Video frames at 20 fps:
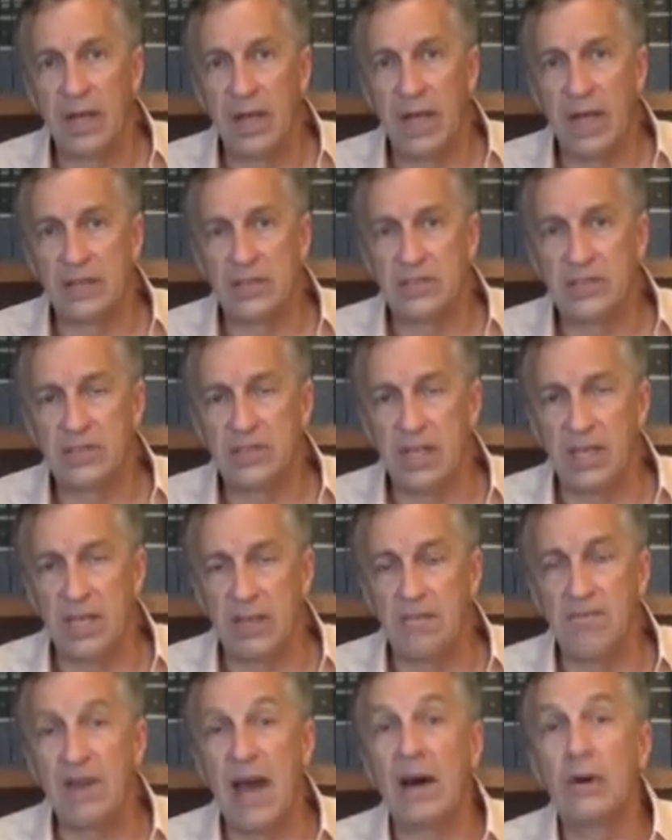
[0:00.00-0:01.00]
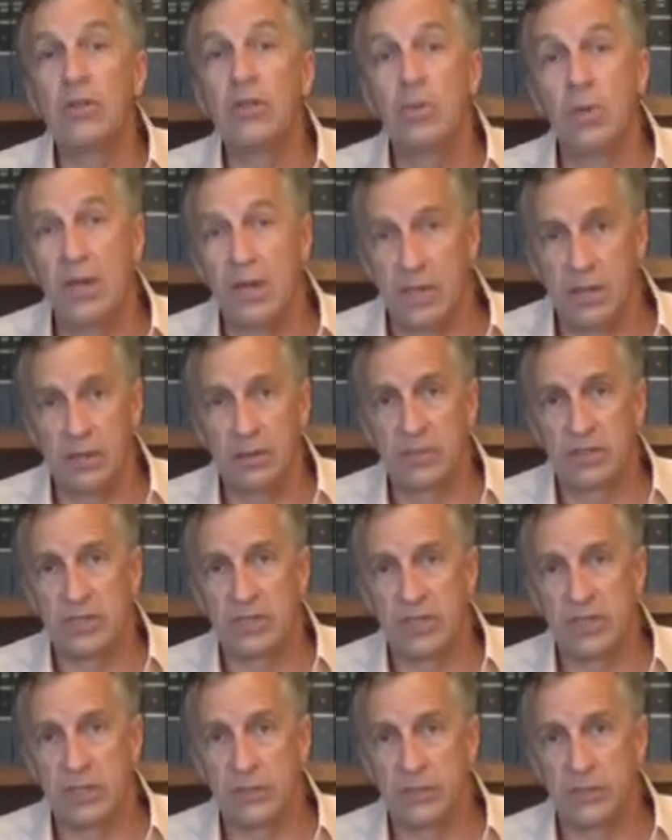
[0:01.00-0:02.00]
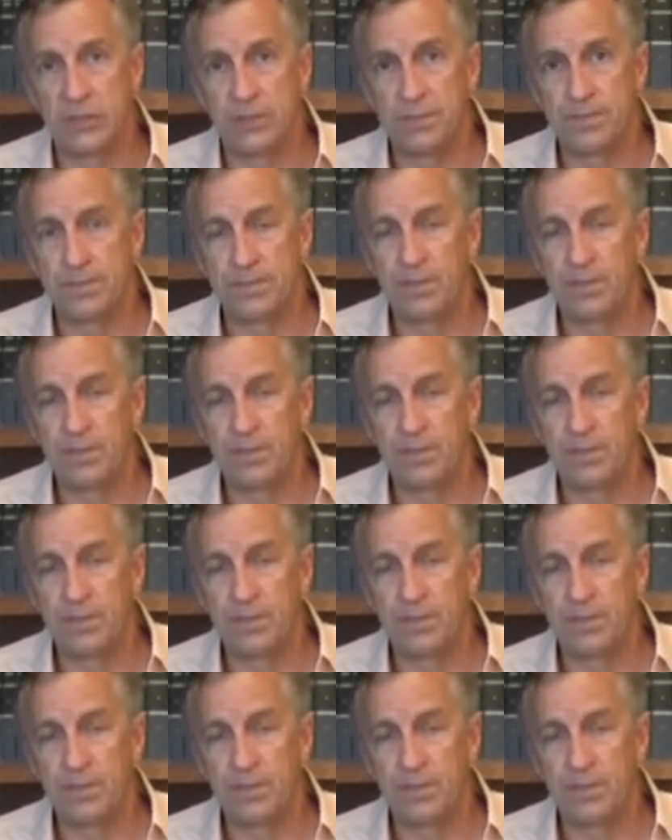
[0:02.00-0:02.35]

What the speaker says: and evaluating themselves.